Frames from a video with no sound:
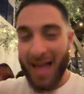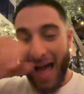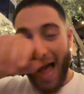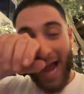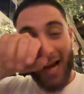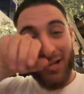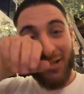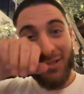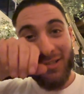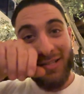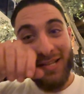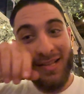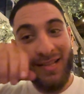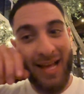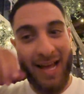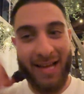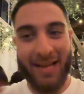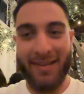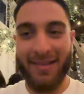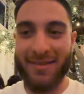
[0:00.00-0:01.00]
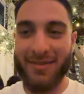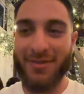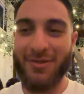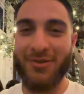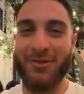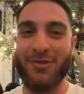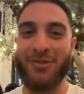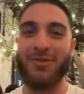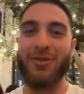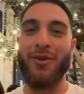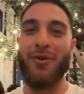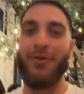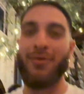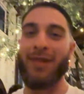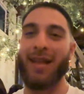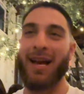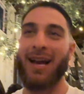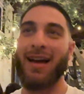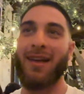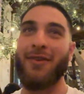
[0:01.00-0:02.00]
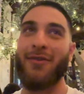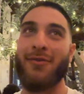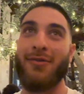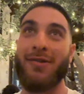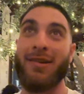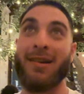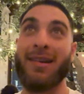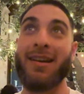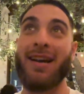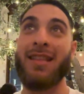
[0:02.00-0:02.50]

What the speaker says: Actually, like so like annoying.